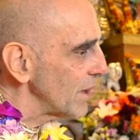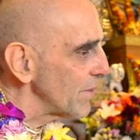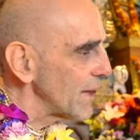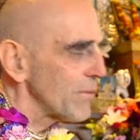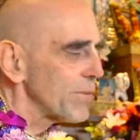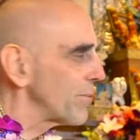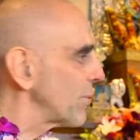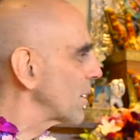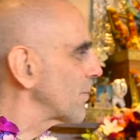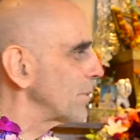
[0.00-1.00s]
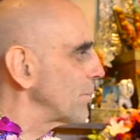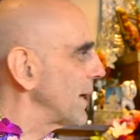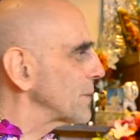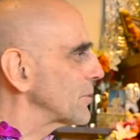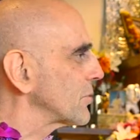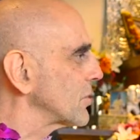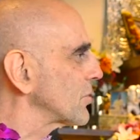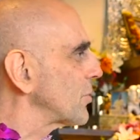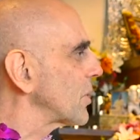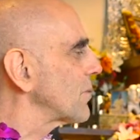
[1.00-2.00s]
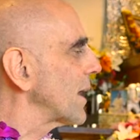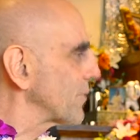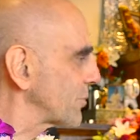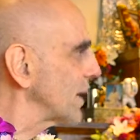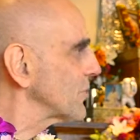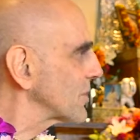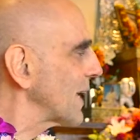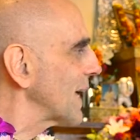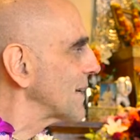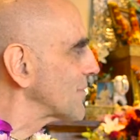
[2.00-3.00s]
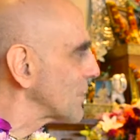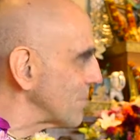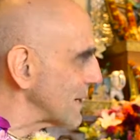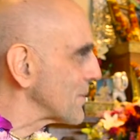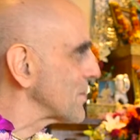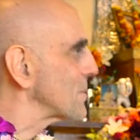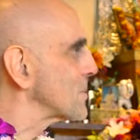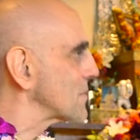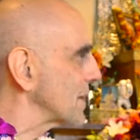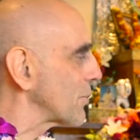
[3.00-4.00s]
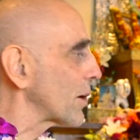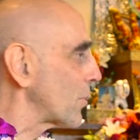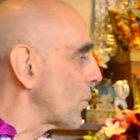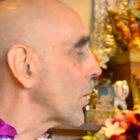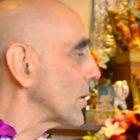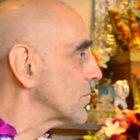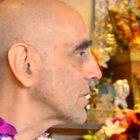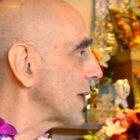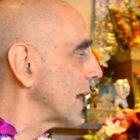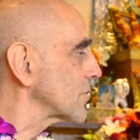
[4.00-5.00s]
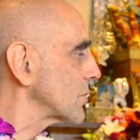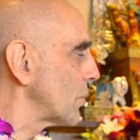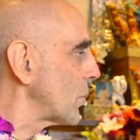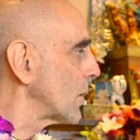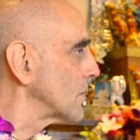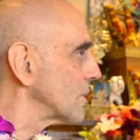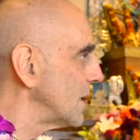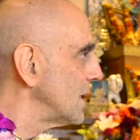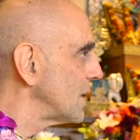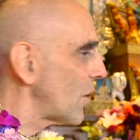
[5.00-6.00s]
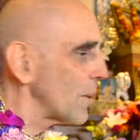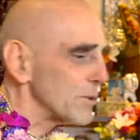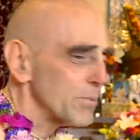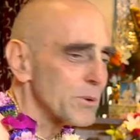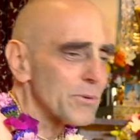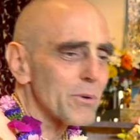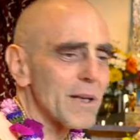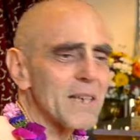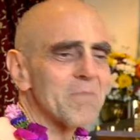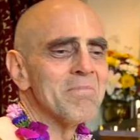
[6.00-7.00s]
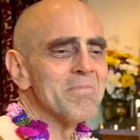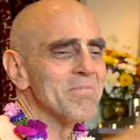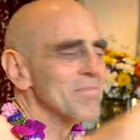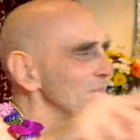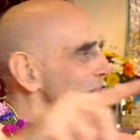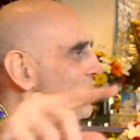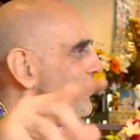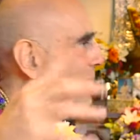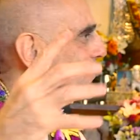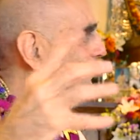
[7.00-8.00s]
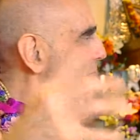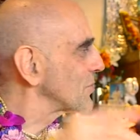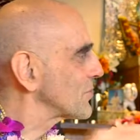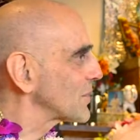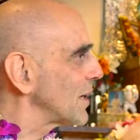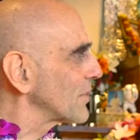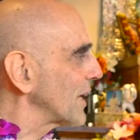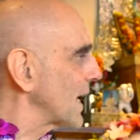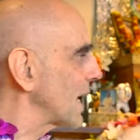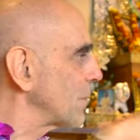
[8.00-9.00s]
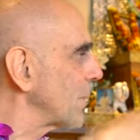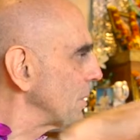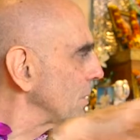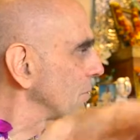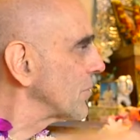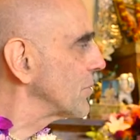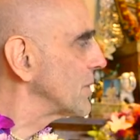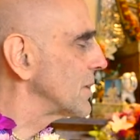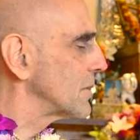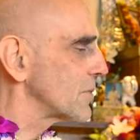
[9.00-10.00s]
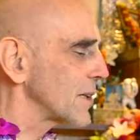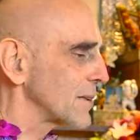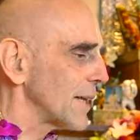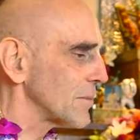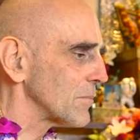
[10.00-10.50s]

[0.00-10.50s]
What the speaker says: They have the bases are just full of fresh canned tomatoes, and they won awards, national awards. Always beautiful, fresh fruits and stuff canned, maybe 2 years like that.